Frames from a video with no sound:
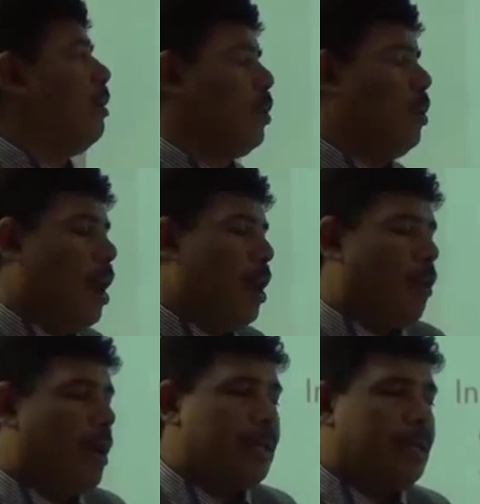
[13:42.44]
around you?
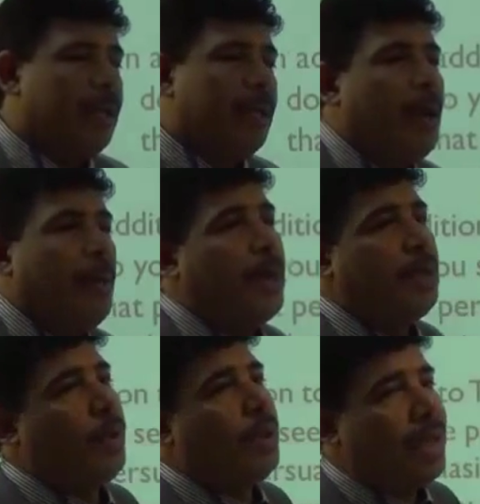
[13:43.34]
You can see
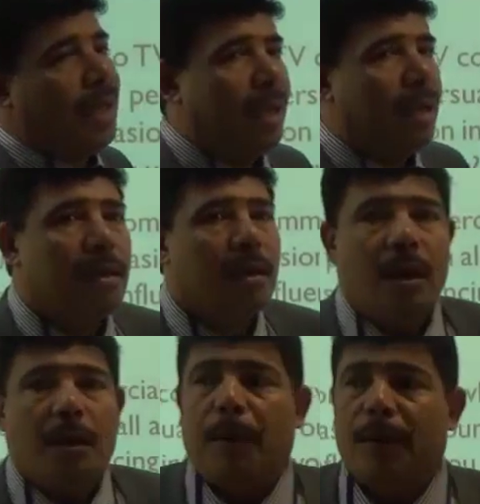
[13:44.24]
persuasion in
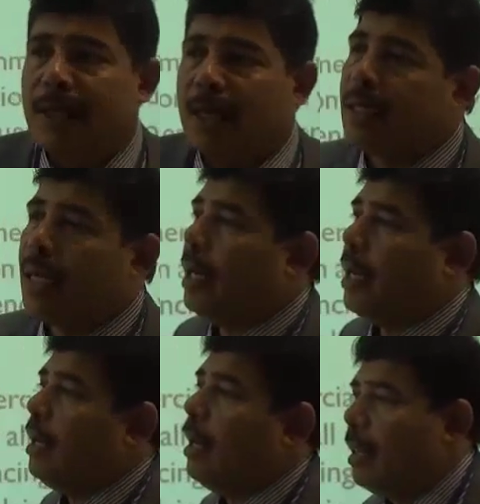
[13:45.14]
posters
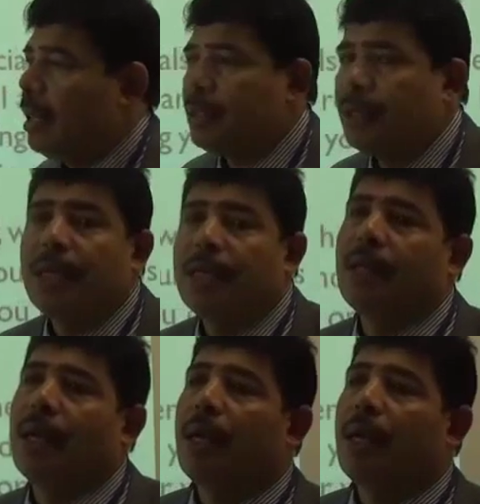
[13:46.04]
in the streets,